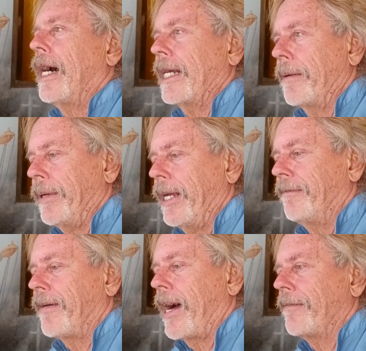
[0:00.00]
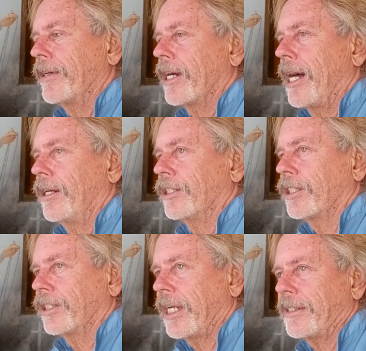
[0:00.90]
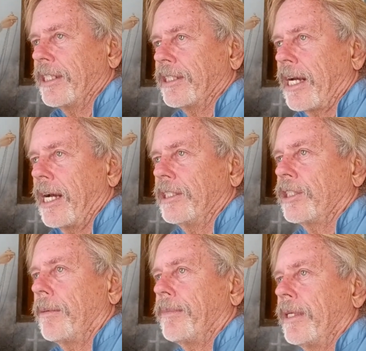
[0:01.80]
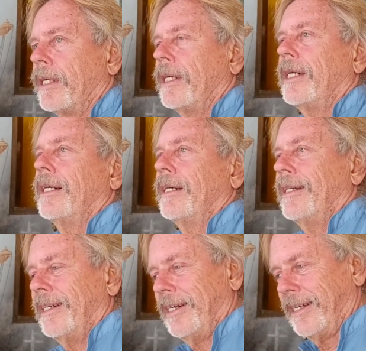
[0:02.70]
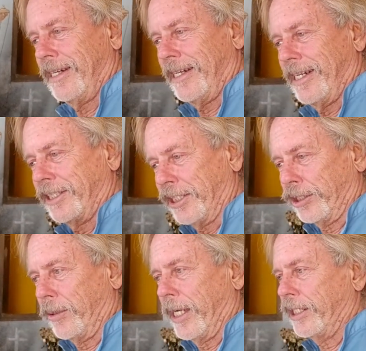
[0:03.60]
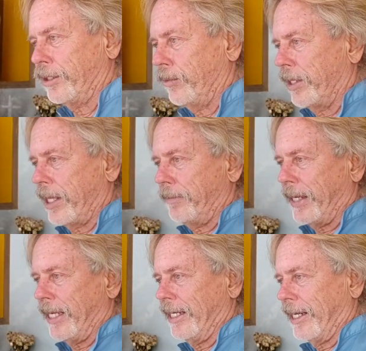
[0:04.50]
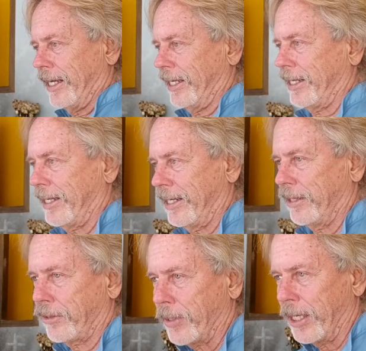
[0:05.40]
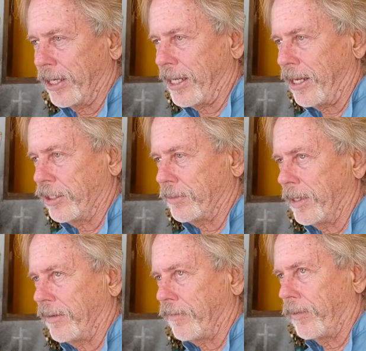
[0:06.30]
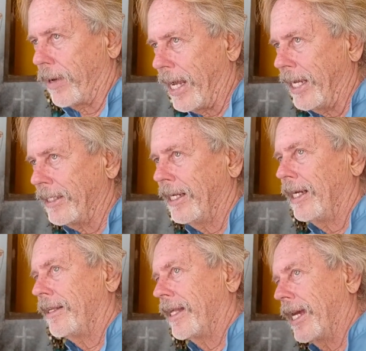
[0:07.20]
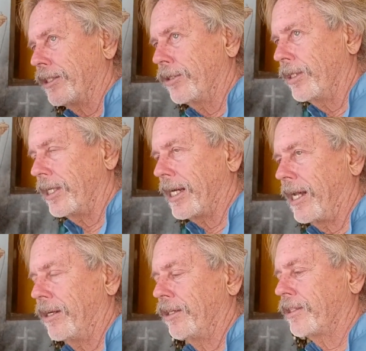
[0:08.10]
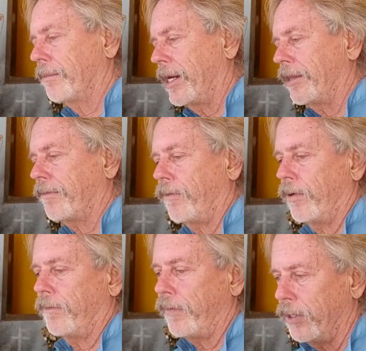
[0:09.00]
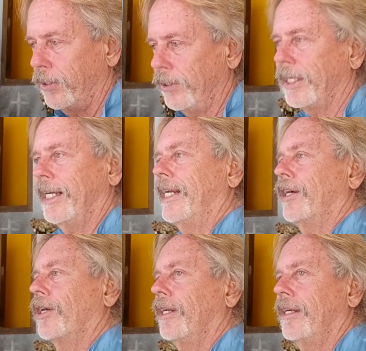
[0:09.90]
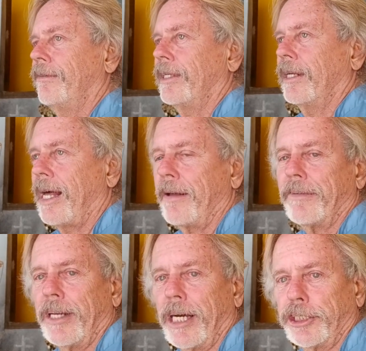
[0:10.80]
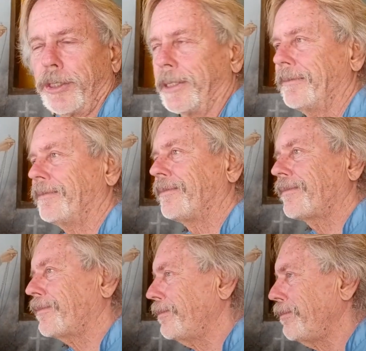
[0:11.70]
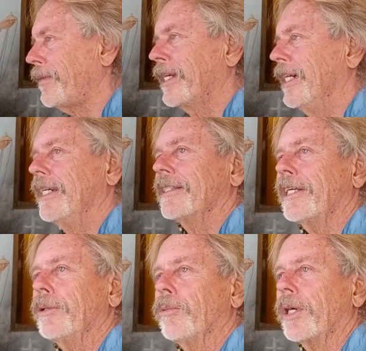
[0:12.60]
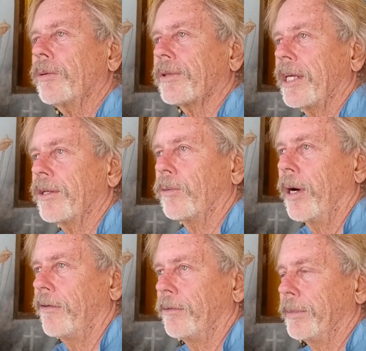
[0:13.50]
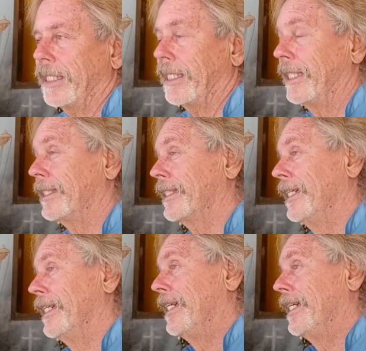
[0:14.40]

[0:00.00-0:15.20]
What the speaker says: I get paid $500 to set these guys up in a situation where they paid like $300 a month for rent. They had $200 a month for food, and they're going to live in the life of luxury. Didn't work with either one of them because